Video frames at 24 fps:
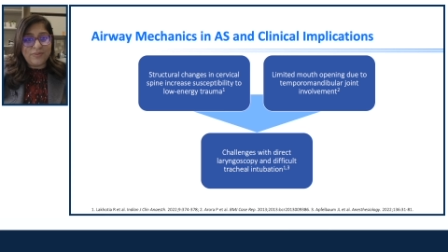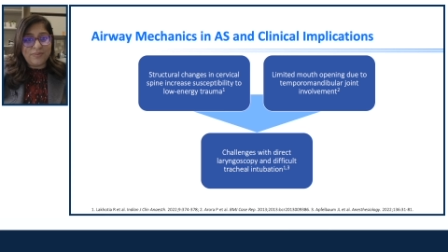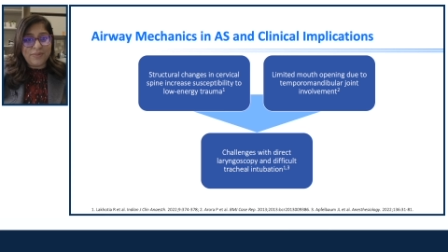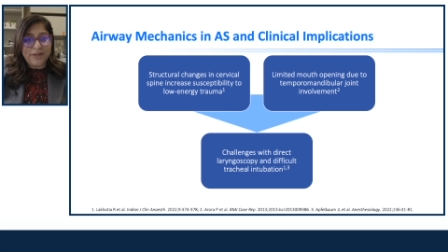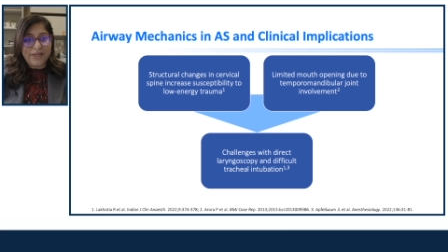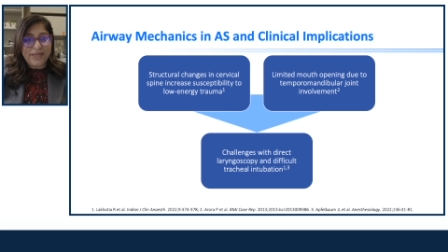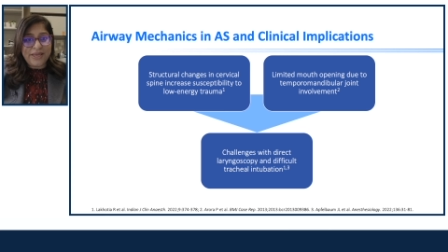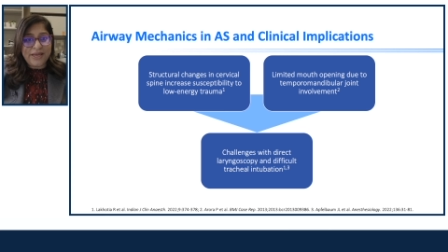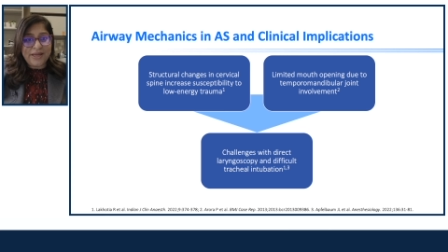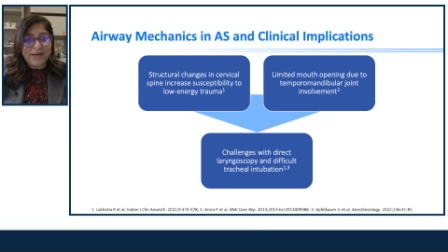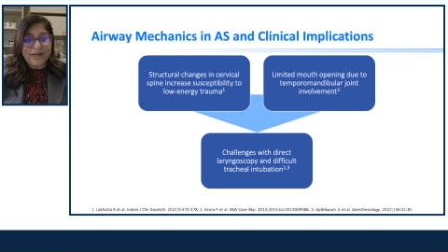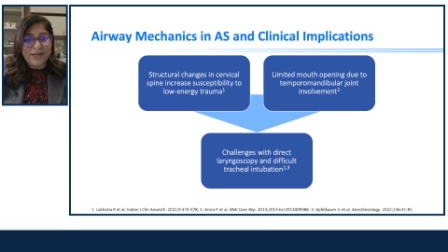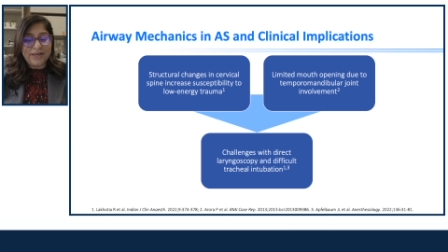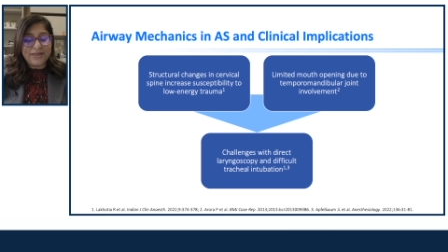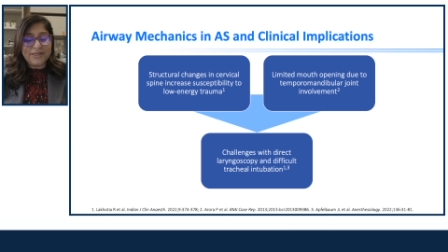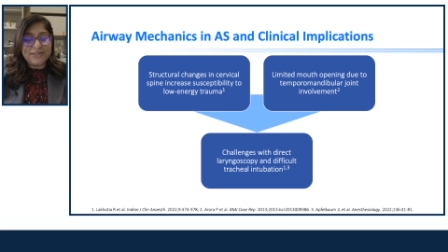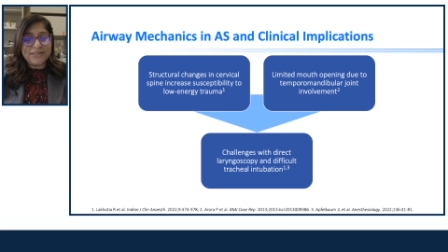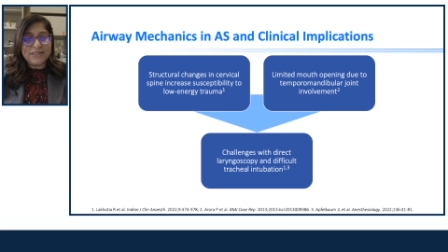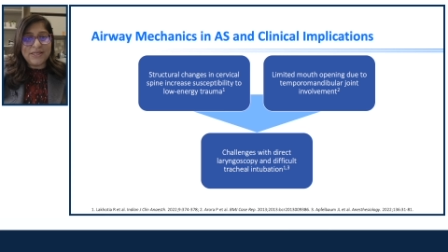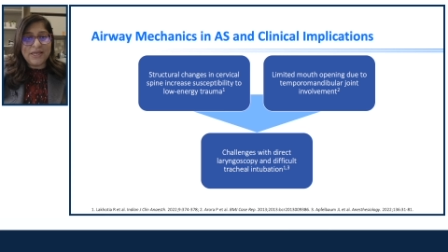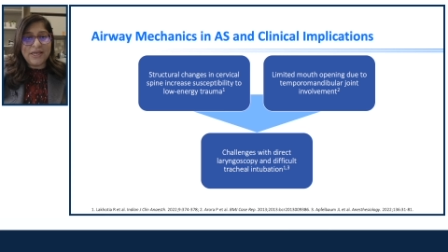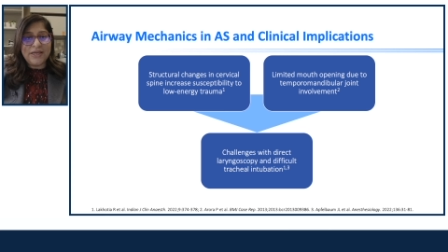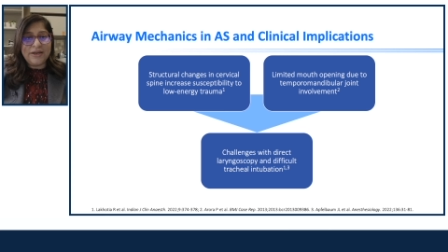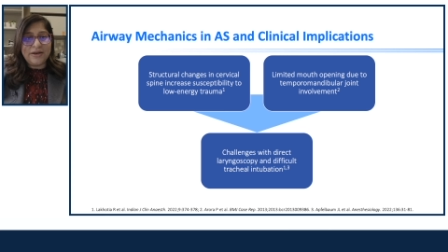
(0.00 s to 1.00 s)

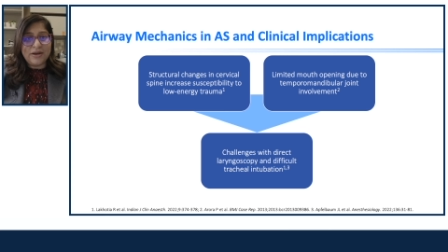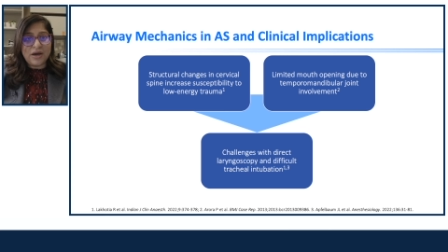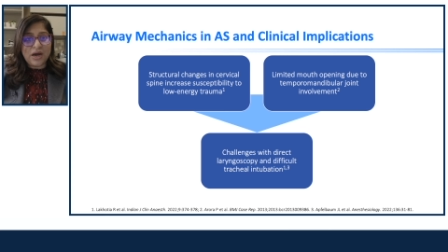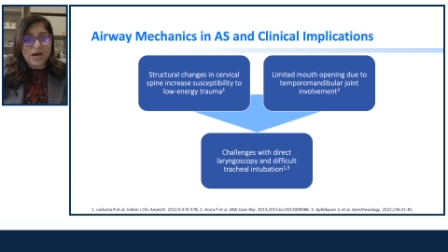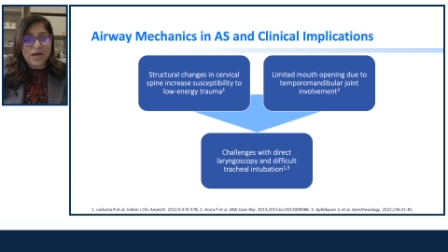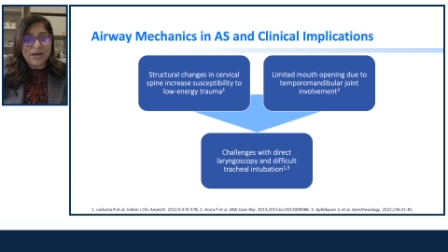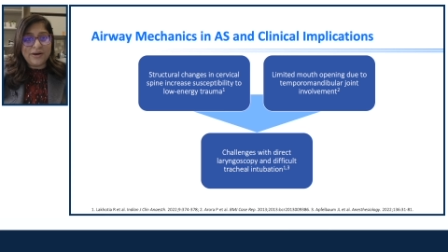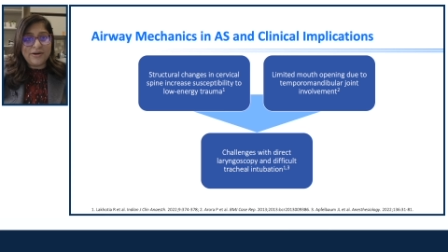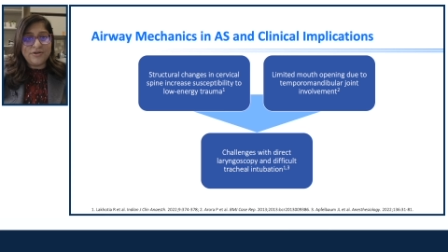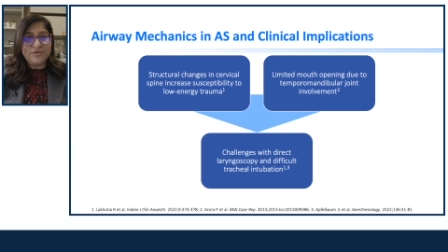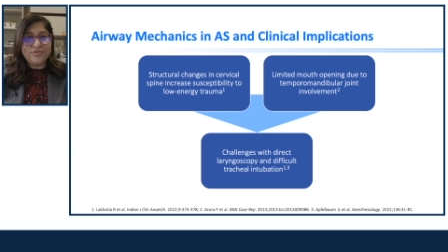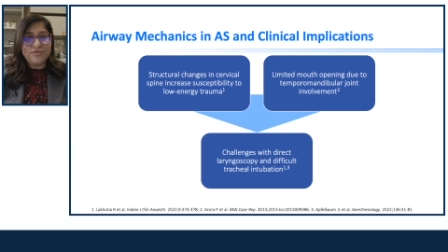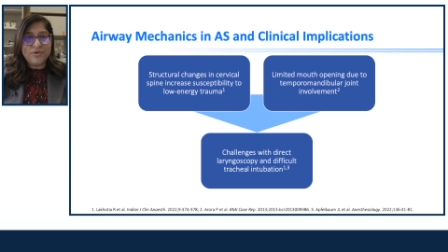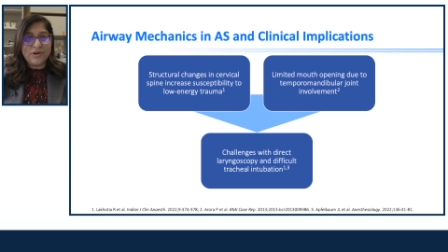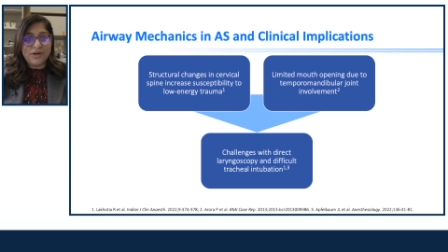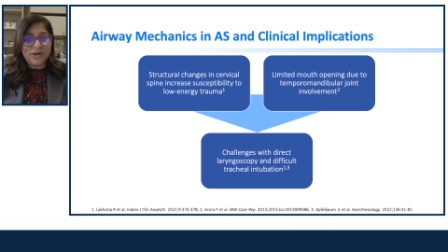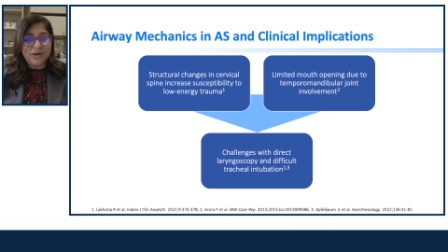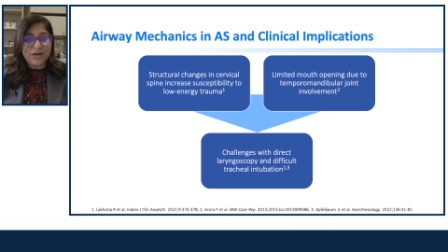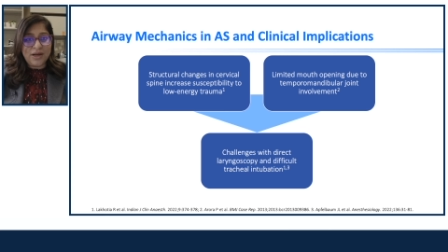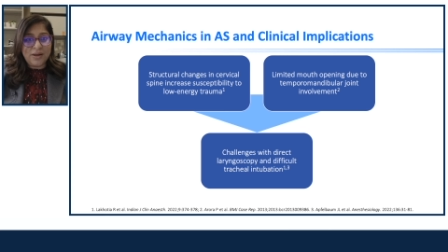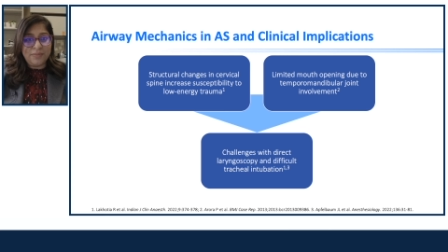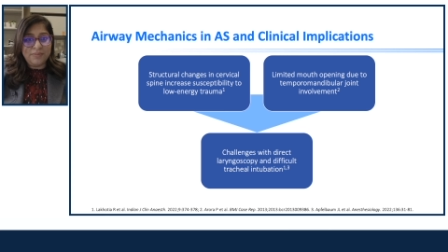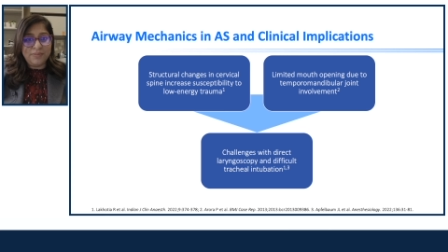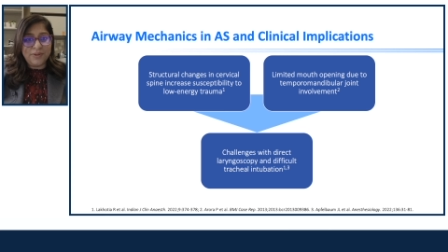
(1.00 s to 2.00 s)
mechanics in order to
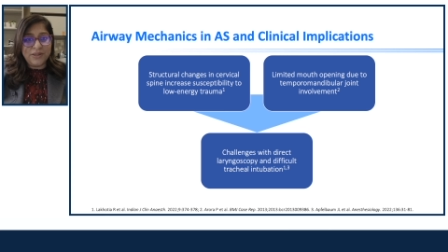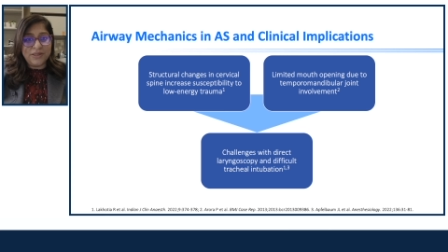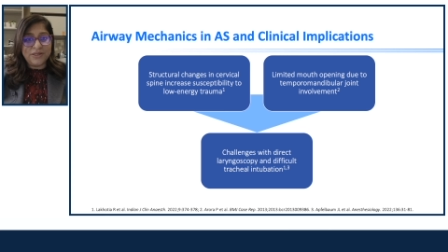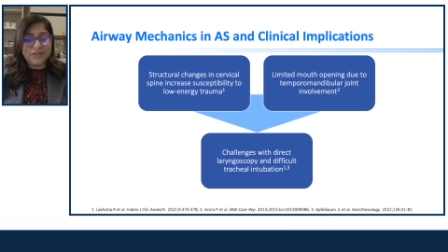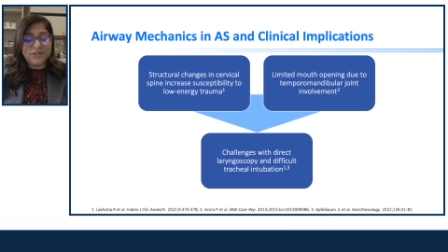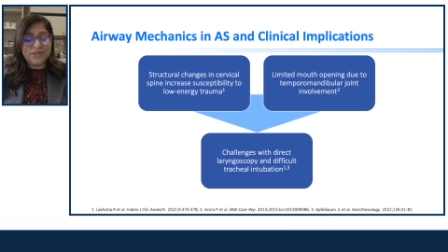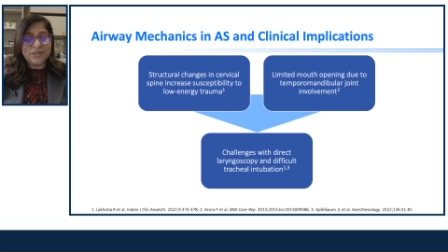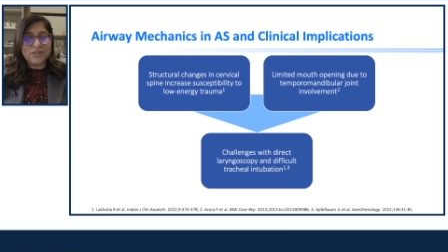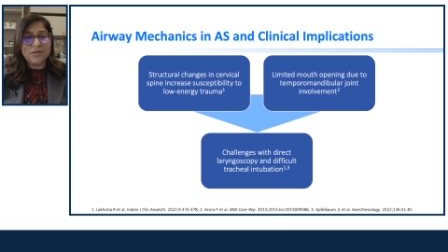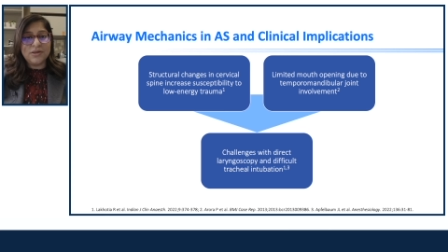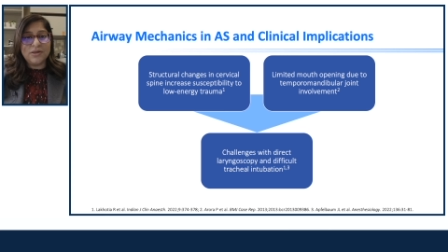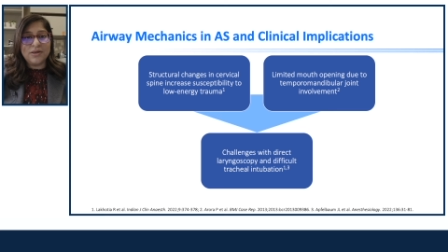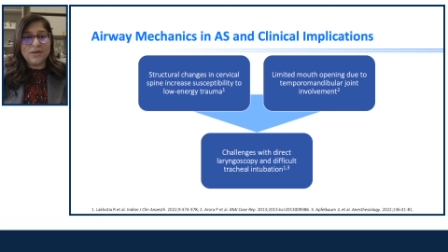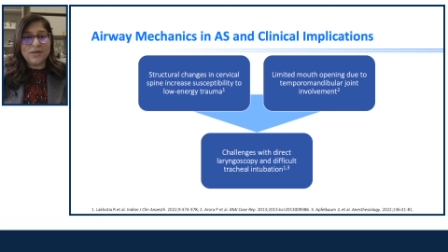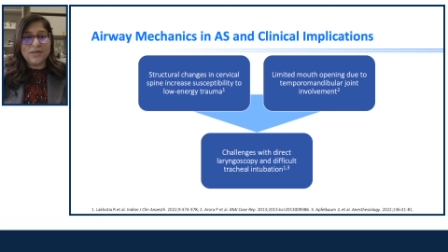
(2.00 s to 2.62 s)
accomplish